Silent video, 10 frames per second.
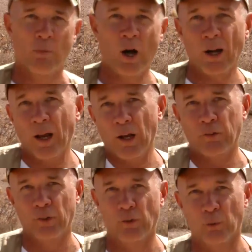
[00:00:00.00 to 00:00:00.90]

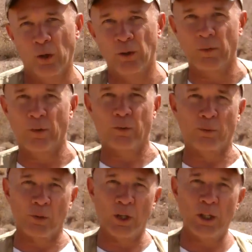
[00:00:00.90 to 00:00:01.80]
Potash is one of the
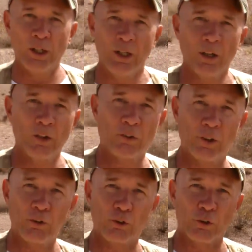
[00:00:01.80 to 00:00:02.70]
3
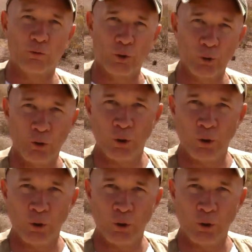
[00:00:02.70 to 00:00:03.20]
essential food